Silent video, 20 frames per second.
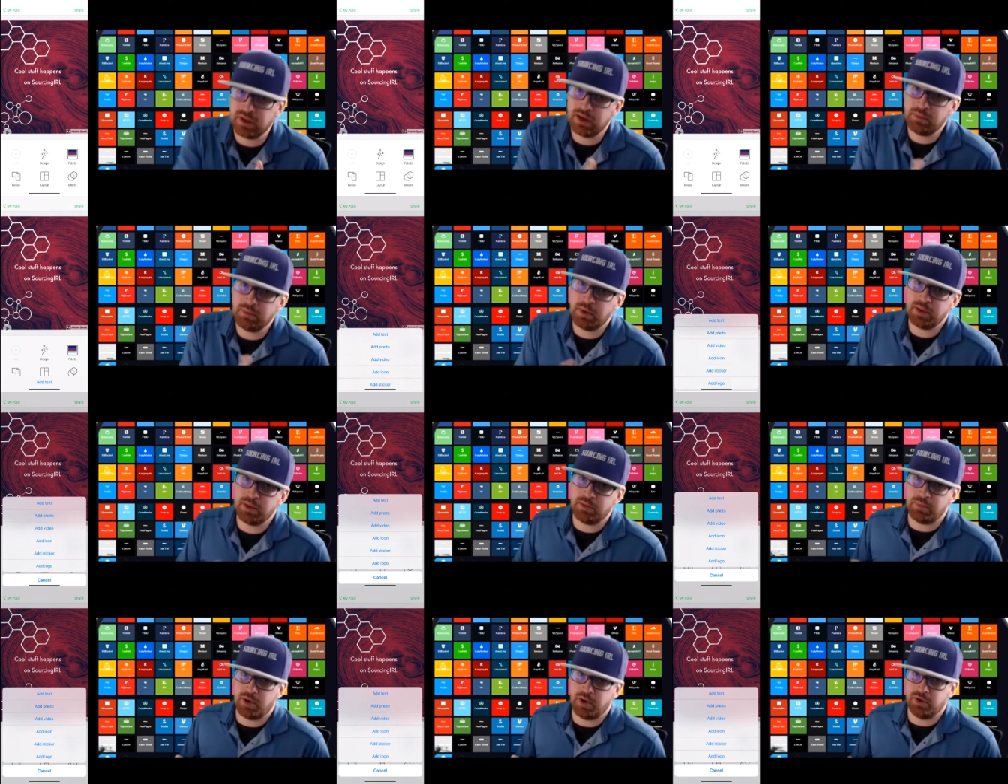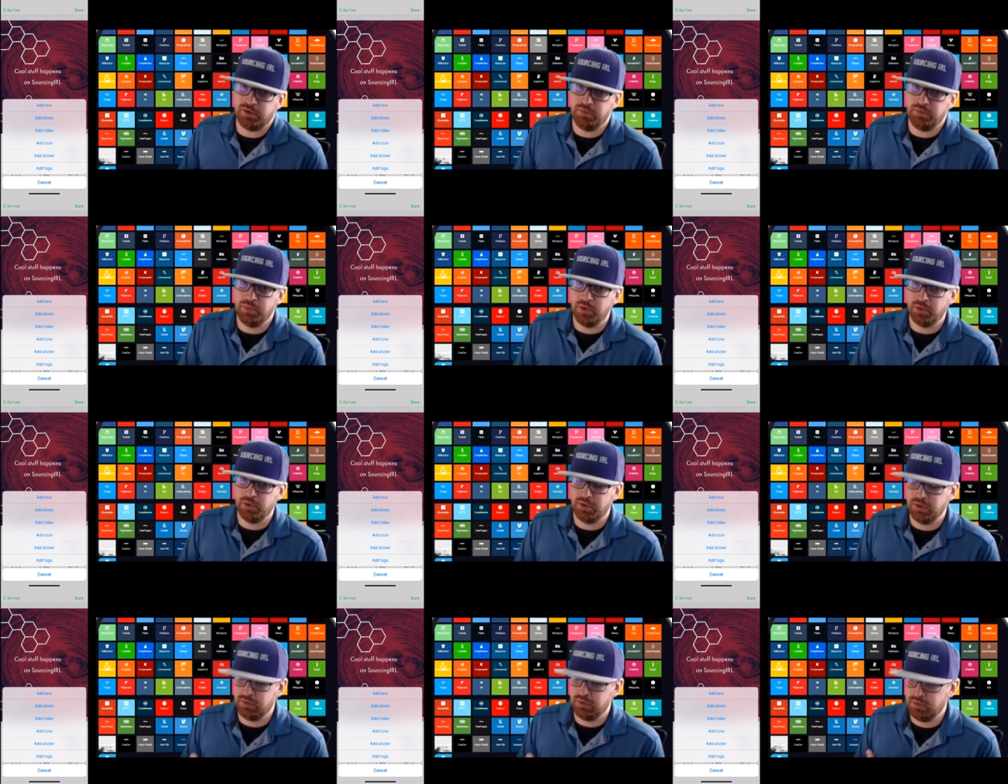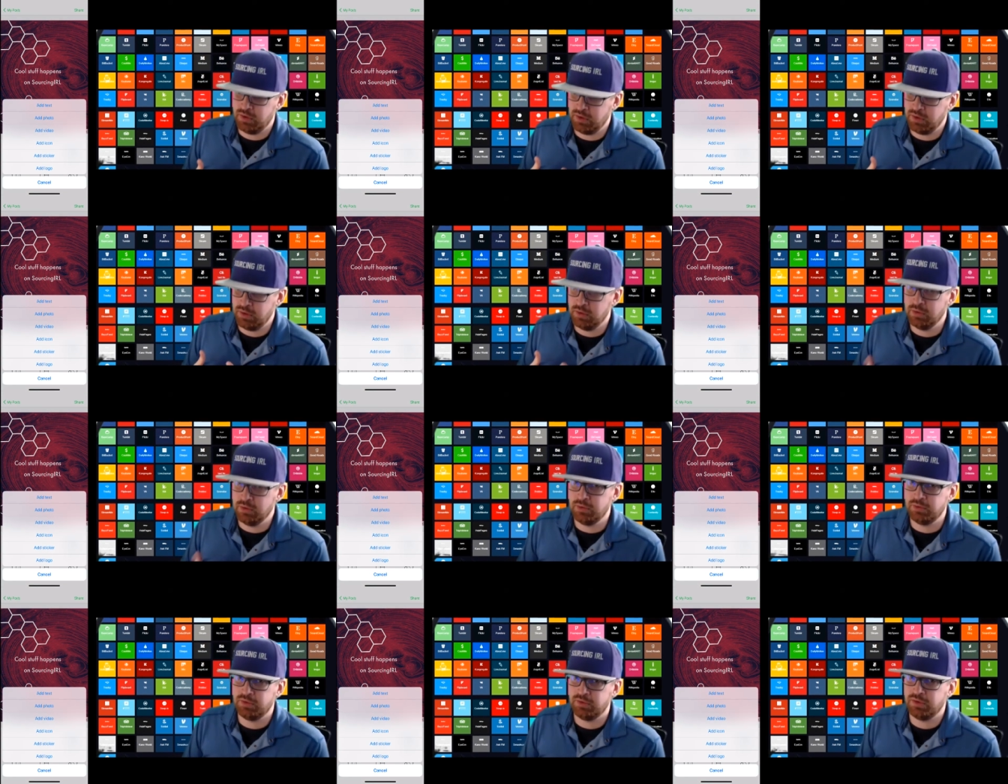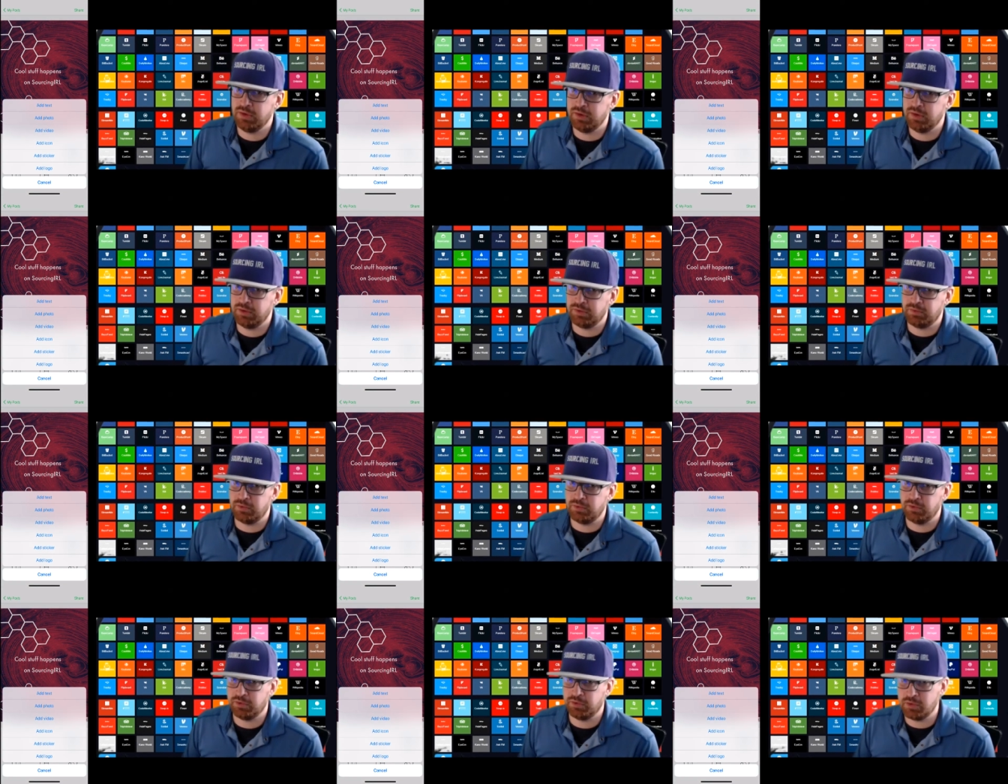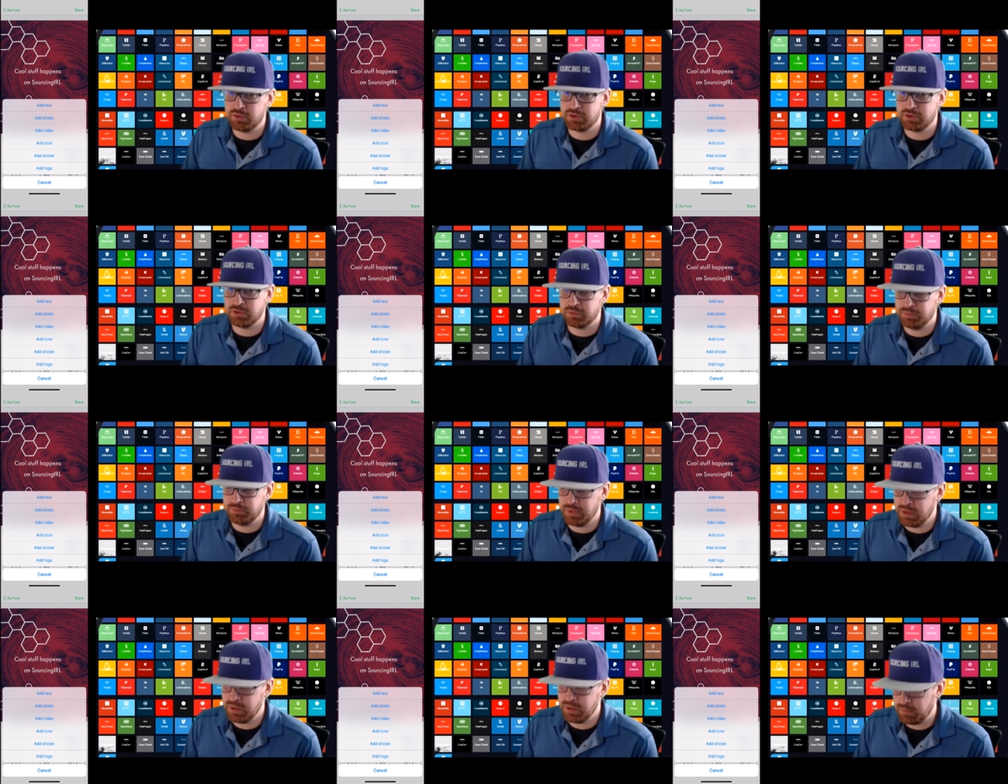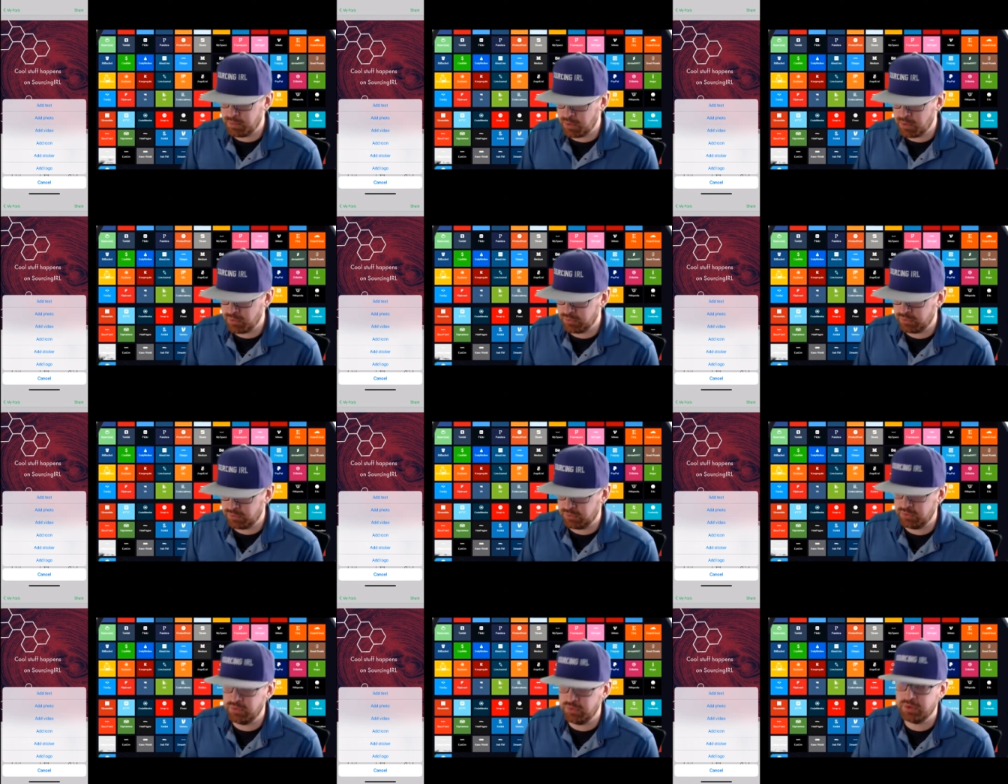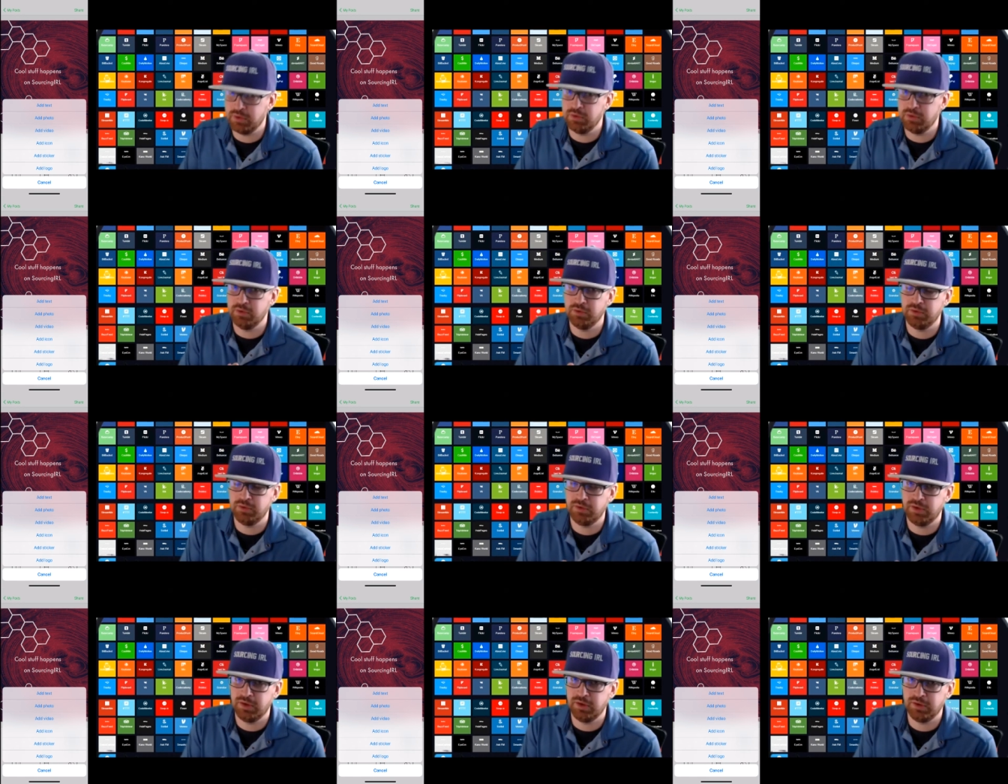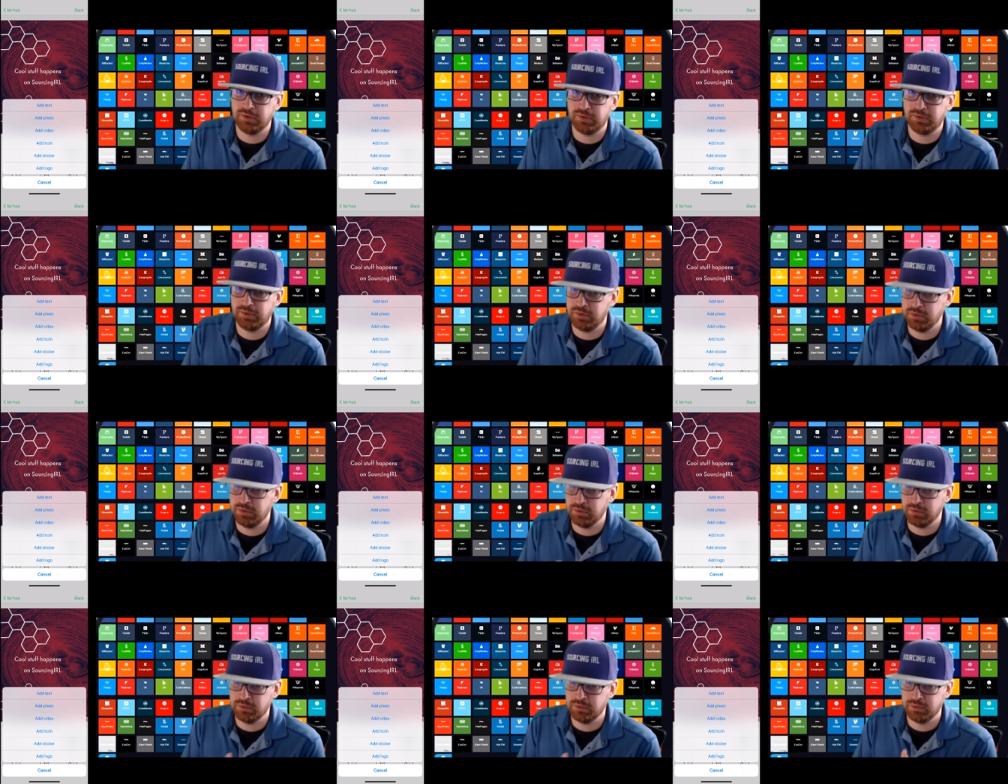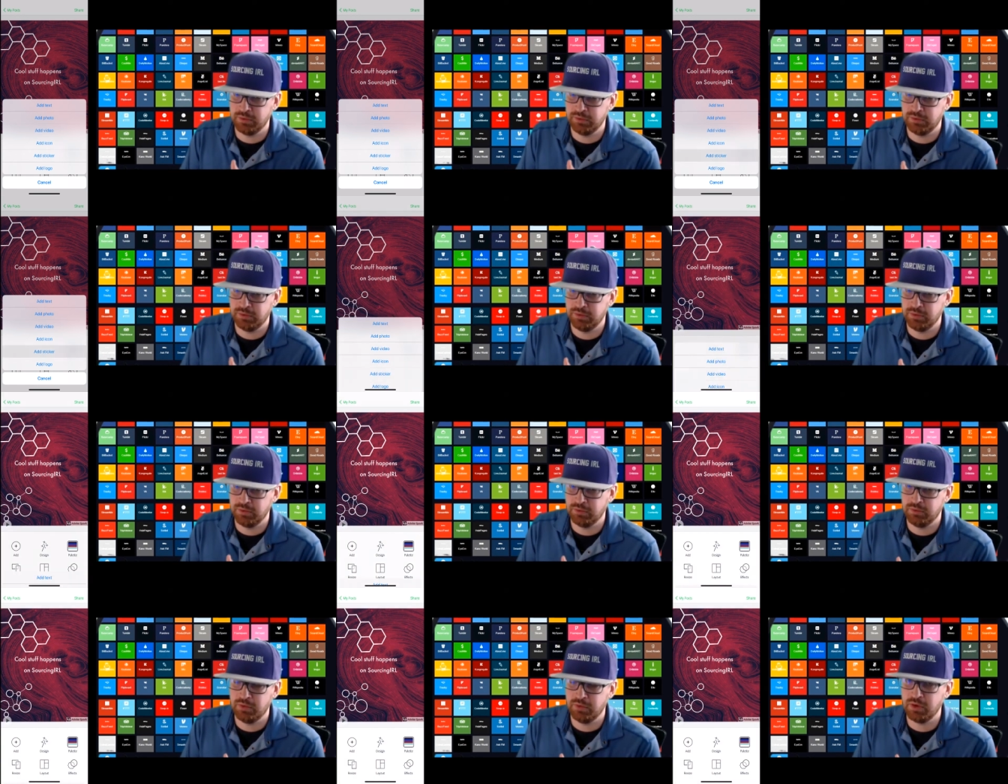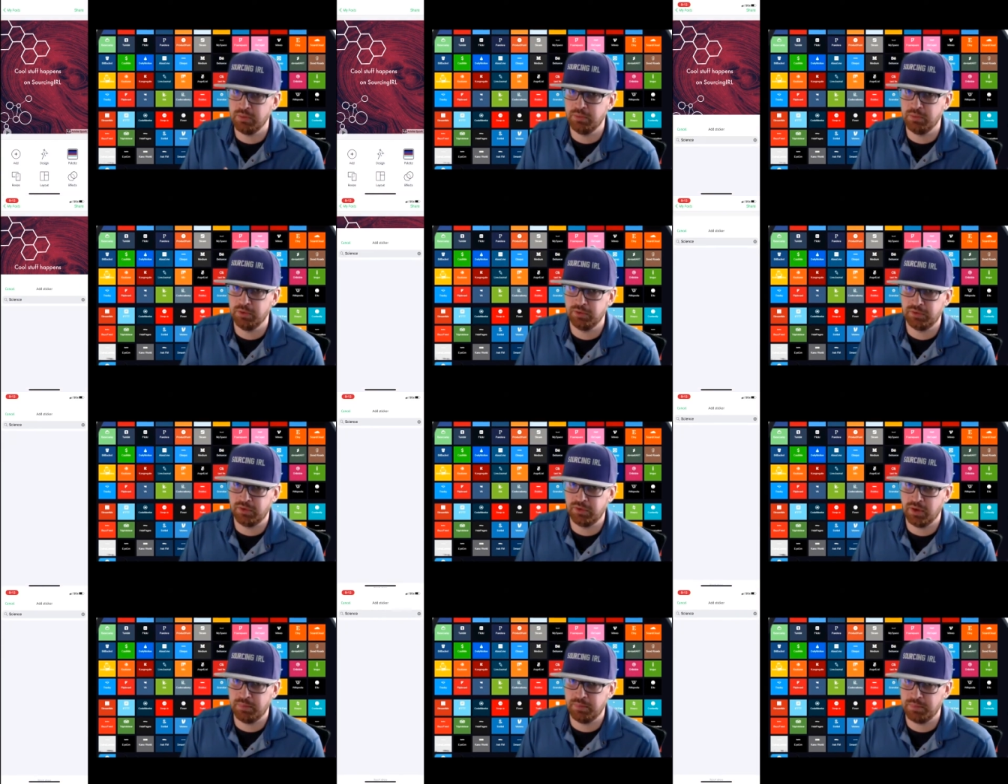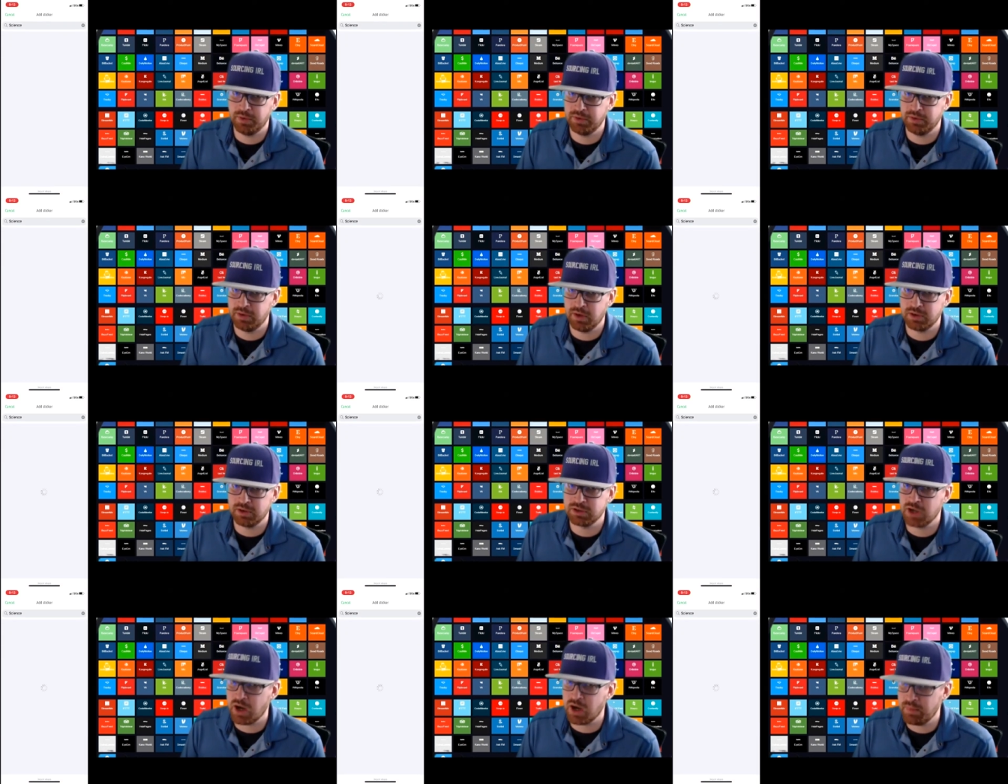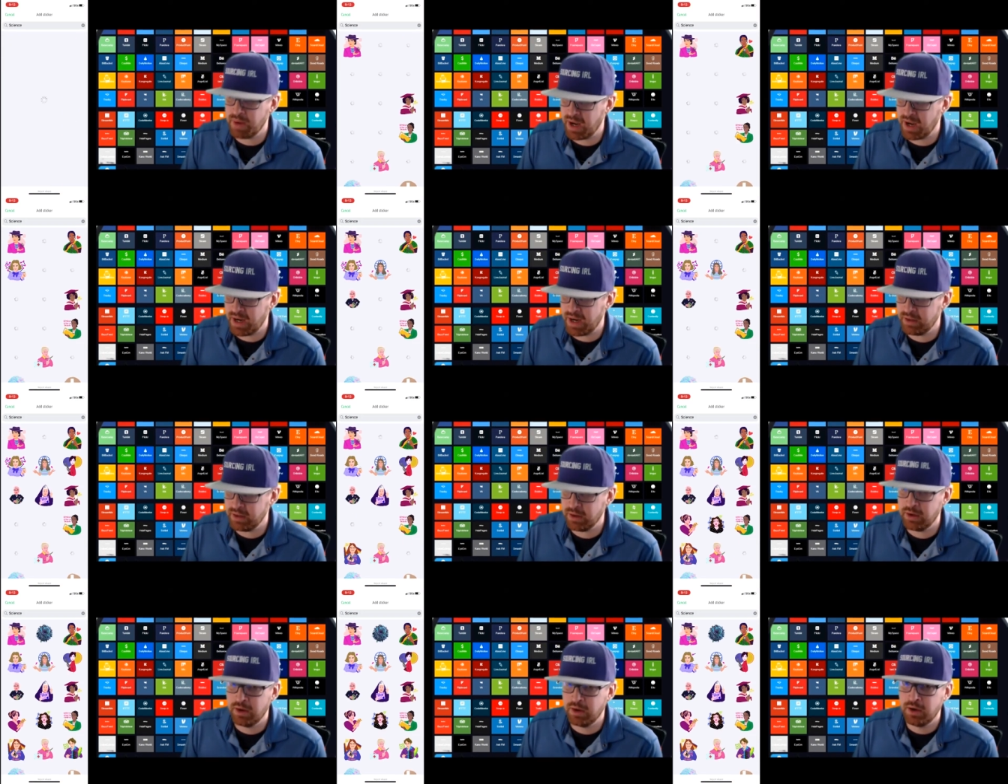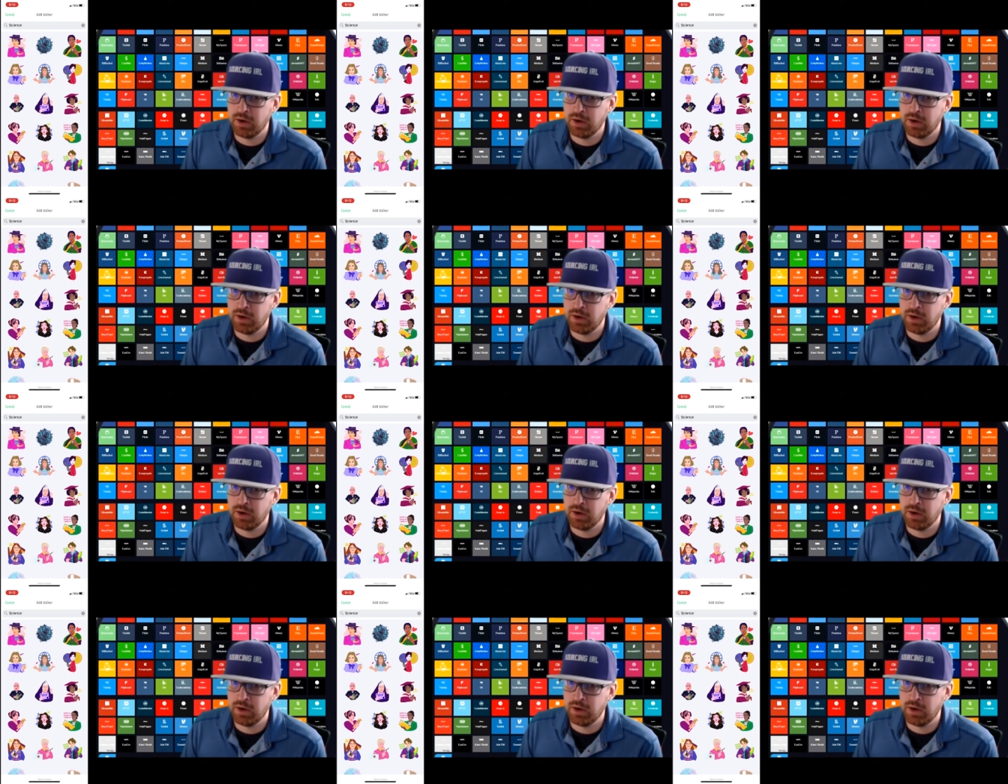Think about the possibilities. You can use this for social media posts. You can use this to really boost up a job ad.